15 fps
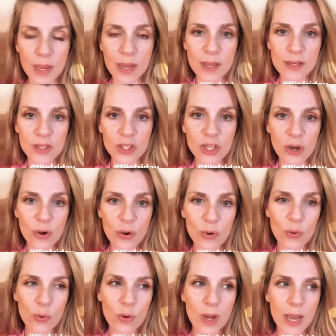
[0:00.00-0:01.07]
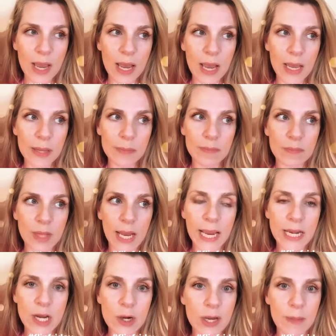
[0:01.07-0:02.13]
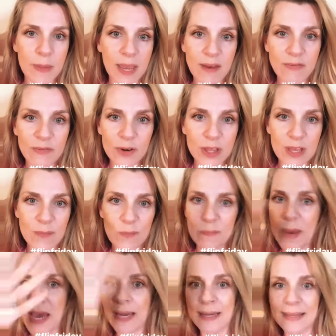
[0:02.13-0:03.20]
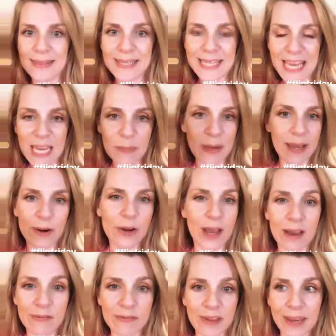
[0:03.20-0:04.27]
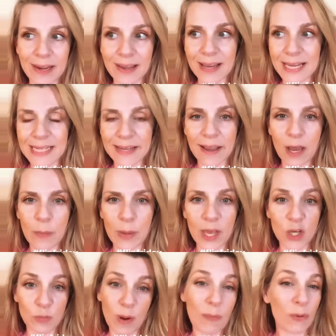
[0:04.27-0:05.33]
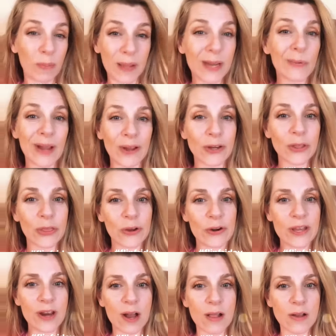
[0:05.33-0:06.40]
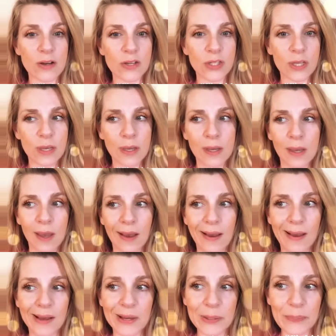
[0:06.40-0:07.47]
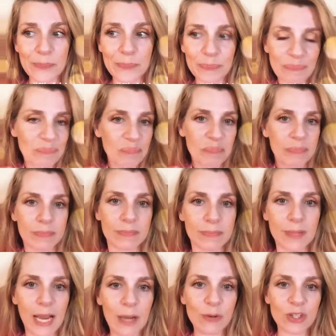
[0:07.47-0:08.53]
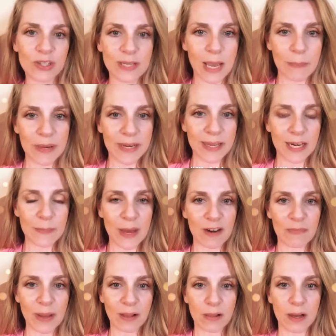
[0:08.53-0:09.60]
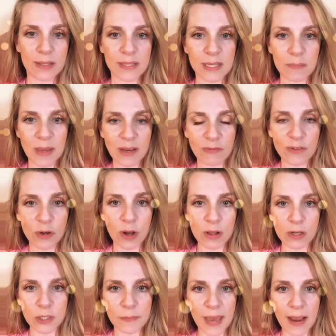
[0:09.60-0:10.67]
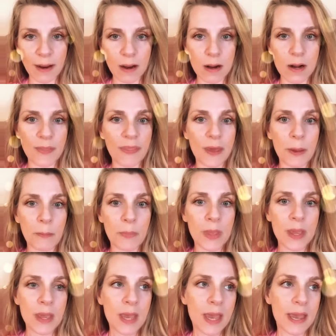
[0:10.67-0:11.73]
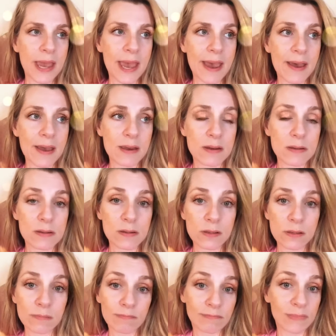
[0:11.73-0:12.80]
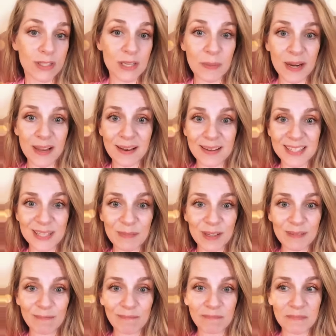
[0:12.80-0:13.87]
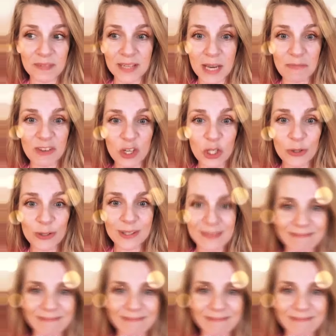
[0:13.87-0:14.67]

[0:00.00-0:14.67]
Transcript: So I know I paid for them back in the day, but I don't have any idea how much, probably around $30. I was just happy to get them out of my closet, make a few dollars back on them, and somebody got some comfy shoes.